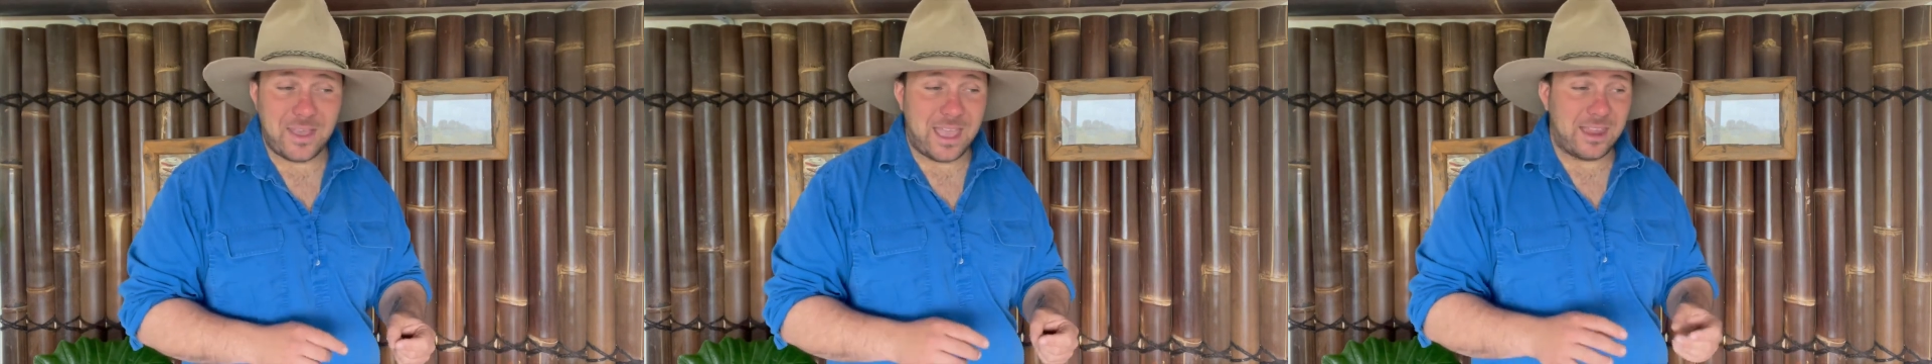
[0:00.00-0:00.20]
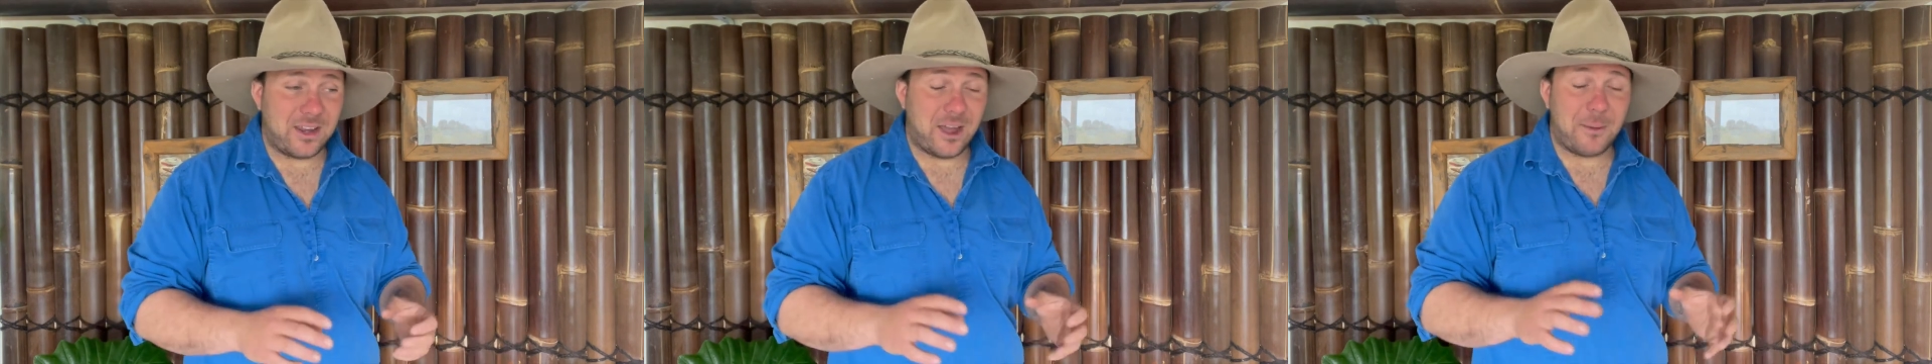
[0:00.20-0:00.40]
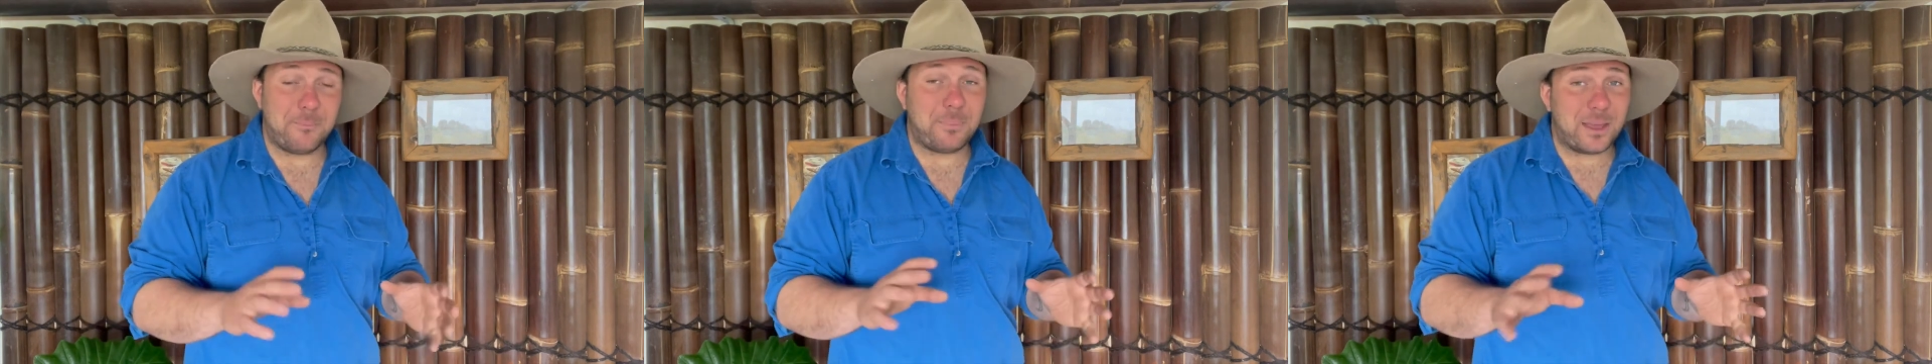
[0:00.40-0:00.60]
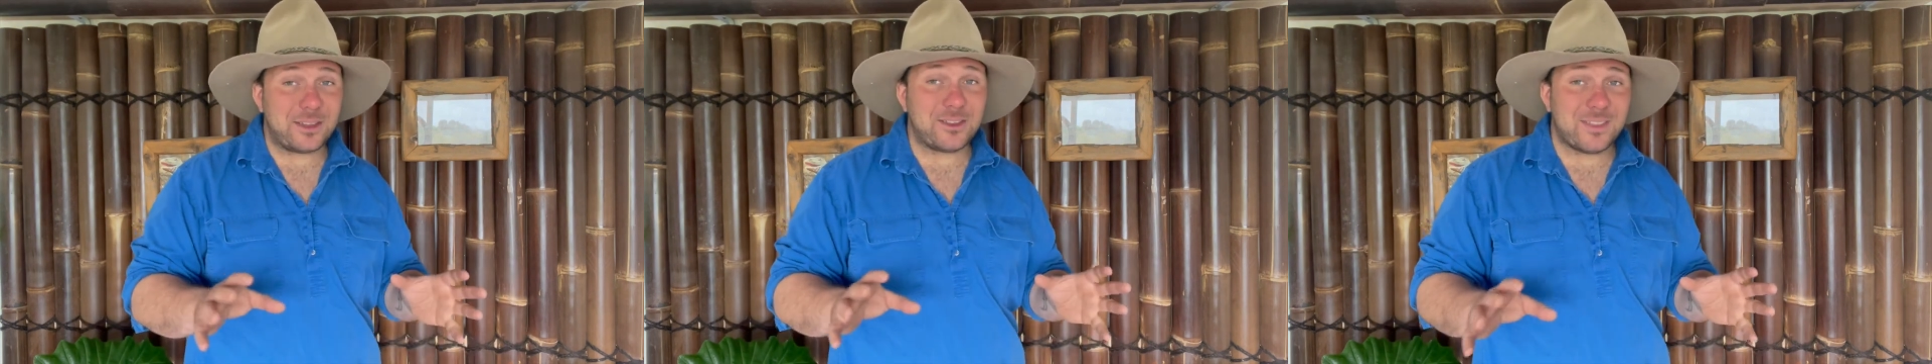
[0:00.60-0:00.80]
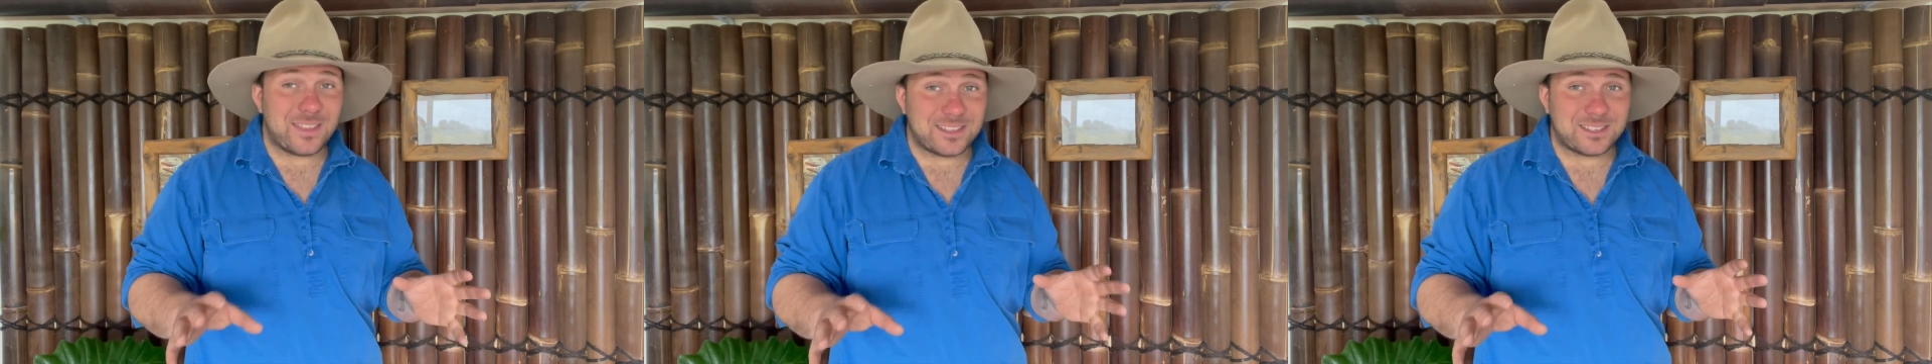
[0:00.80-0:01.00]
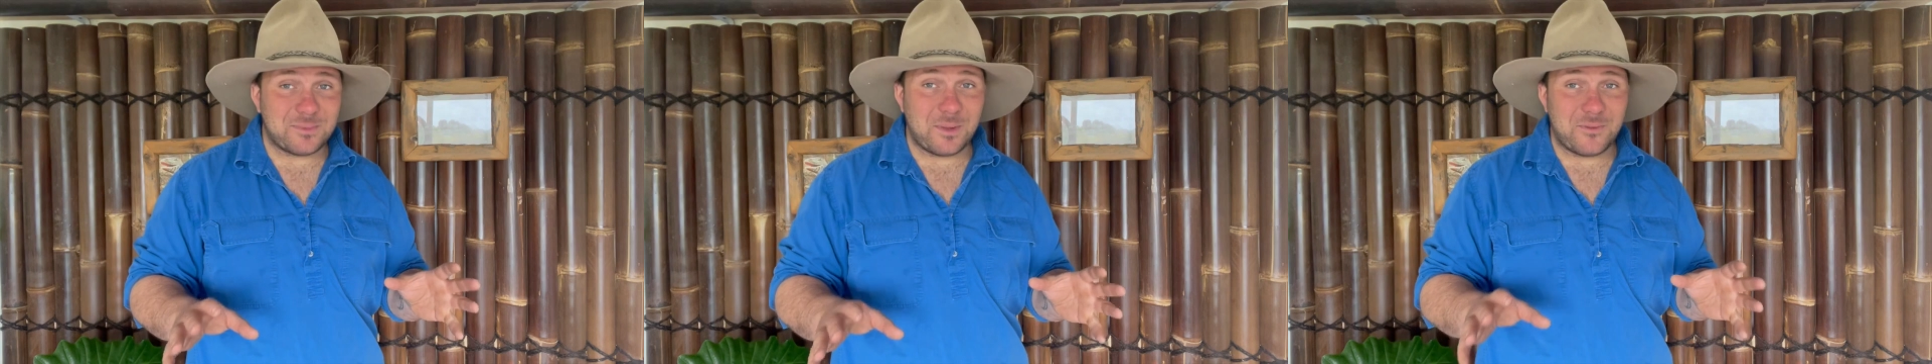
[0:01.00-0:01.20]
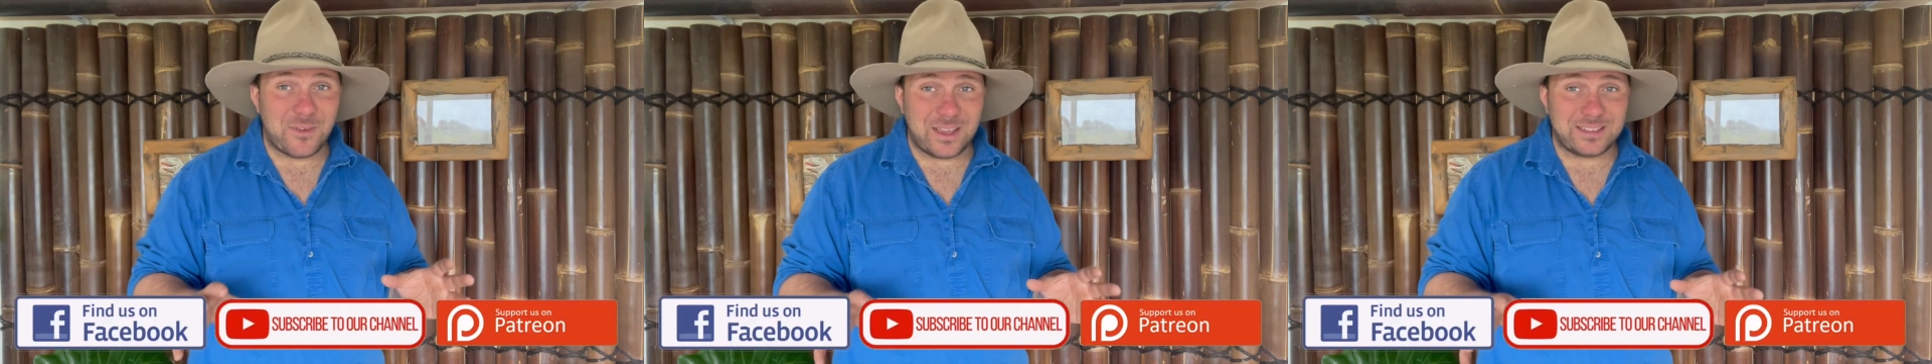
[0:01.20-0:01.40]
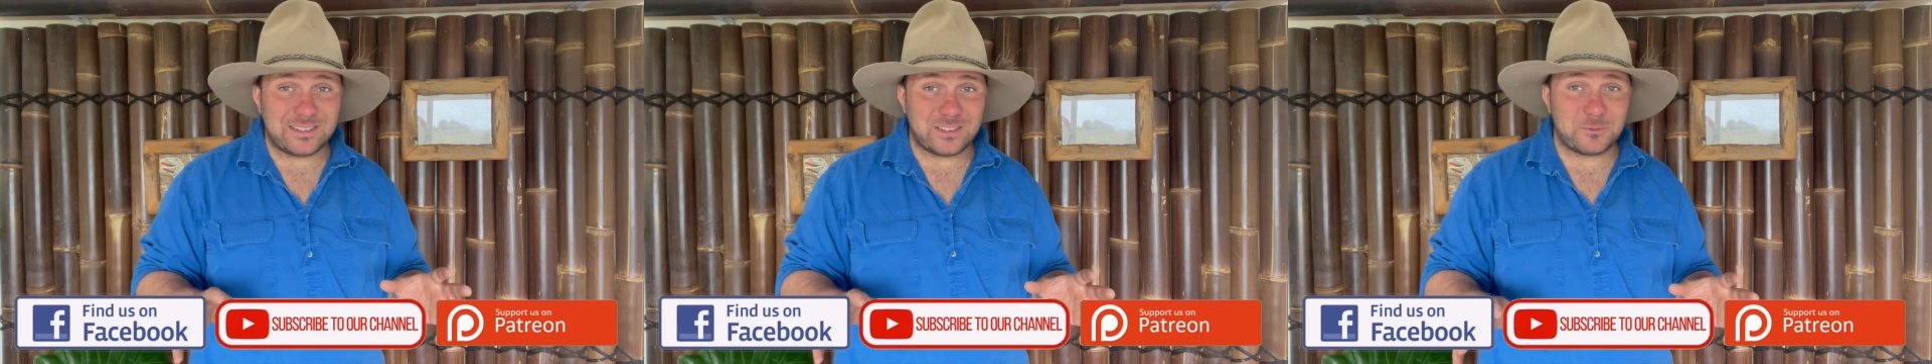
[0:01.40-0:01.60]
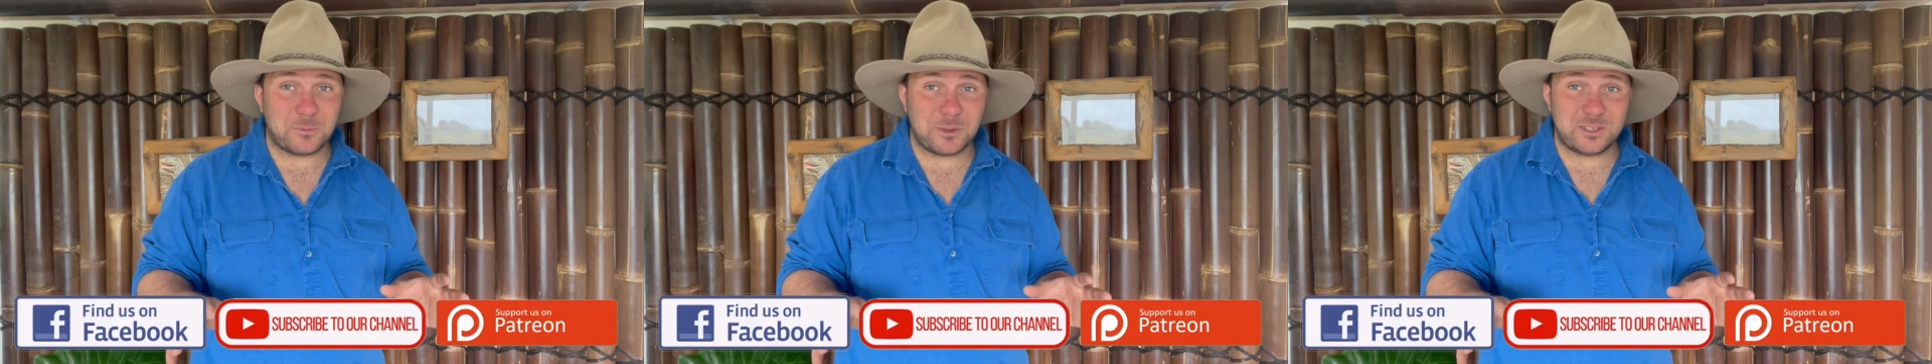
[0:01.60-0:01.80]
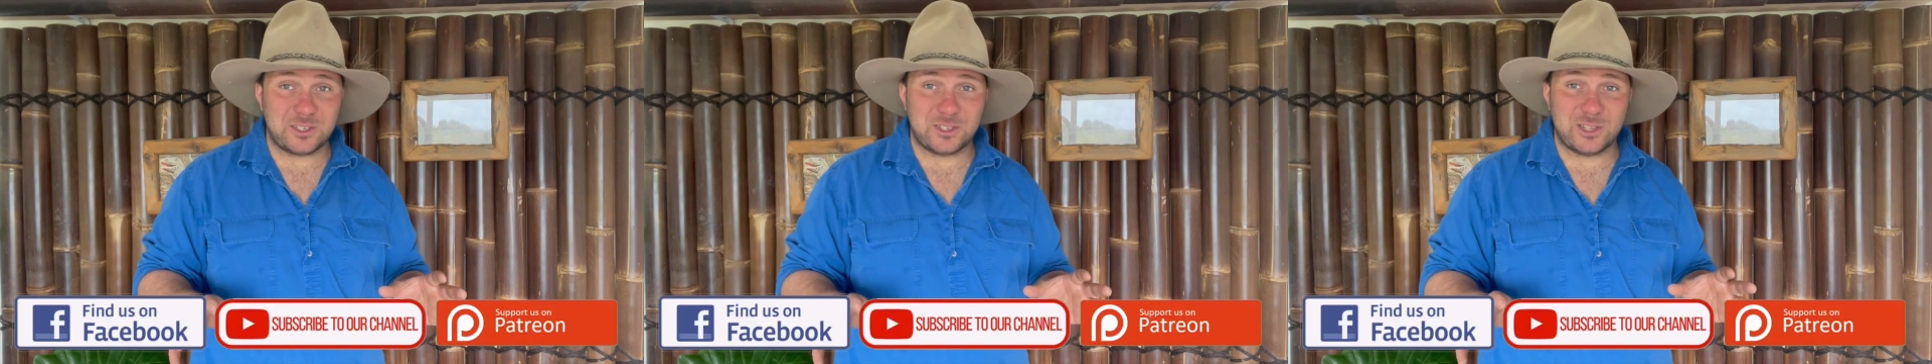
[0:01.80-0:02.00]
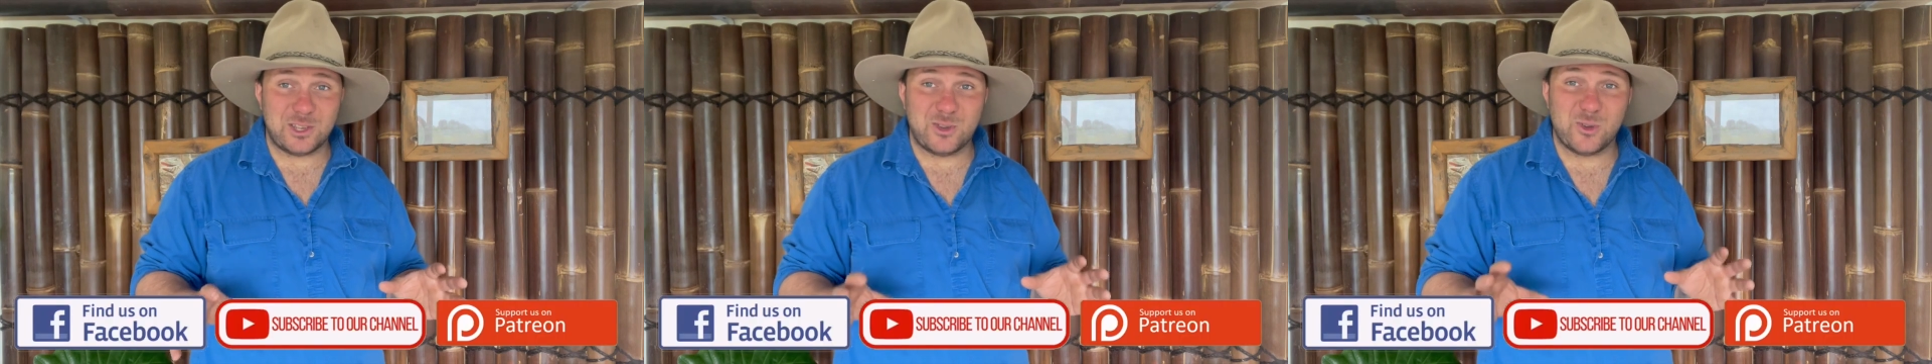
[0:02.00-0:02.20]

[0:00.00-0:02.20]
And I bet you there's some invasive species that